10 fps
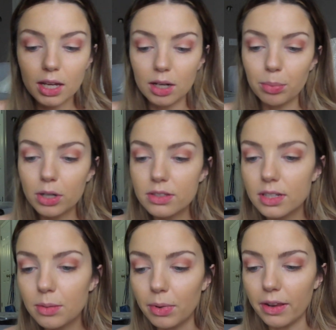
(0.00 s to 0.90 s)
in
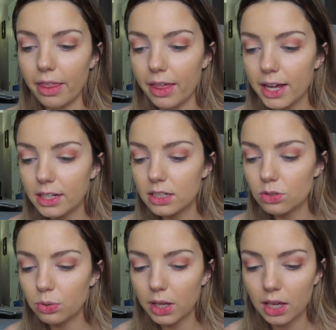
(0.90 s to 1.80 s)
person, but that
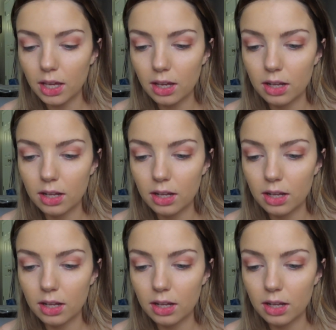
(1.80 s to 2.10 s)
is okay.